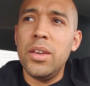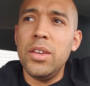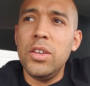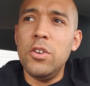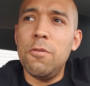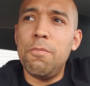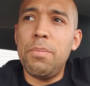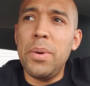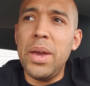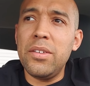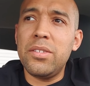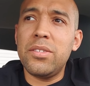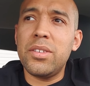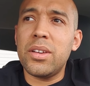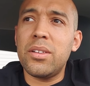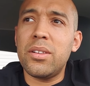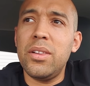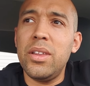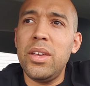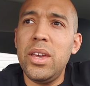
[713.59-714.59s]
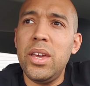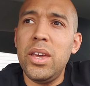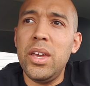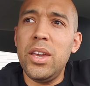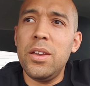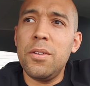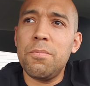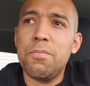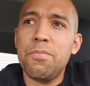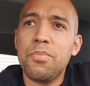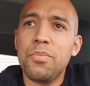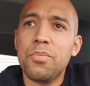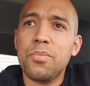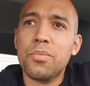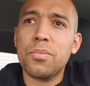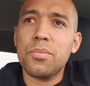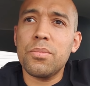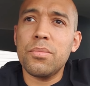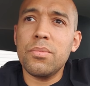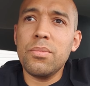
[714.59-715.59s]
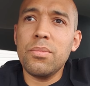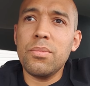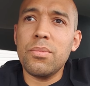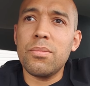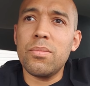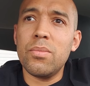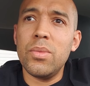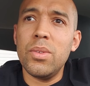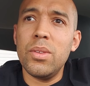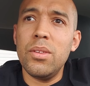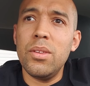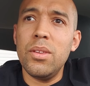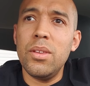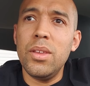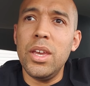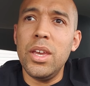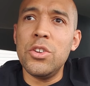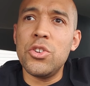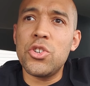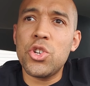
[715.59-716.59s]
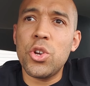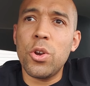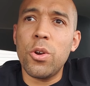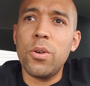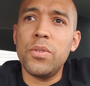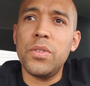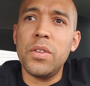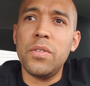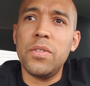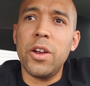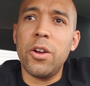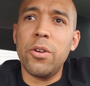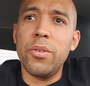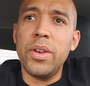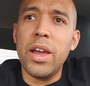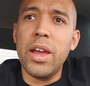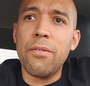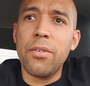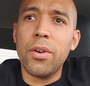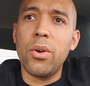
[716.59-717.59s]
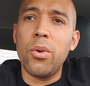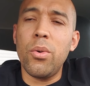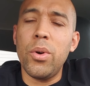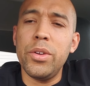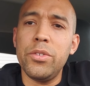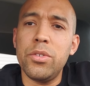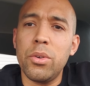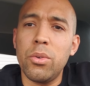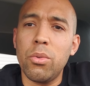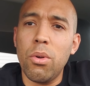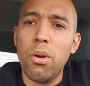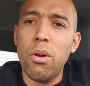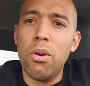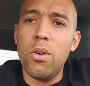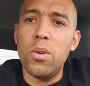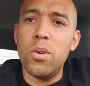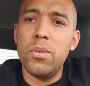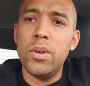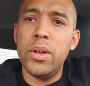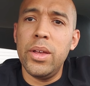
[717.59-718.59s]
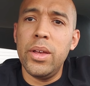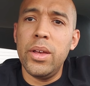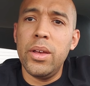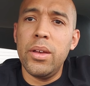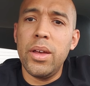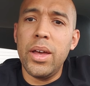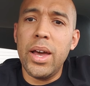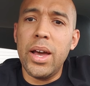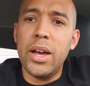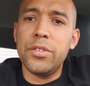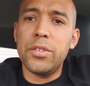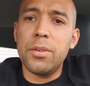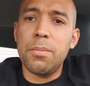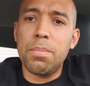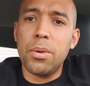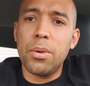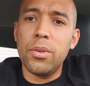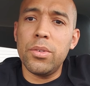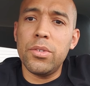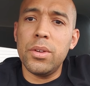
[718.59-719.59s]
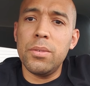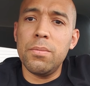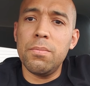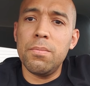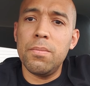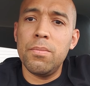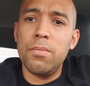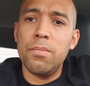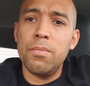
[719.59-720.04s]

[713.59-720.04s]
You've basically ensured that they're never going to grow as a person.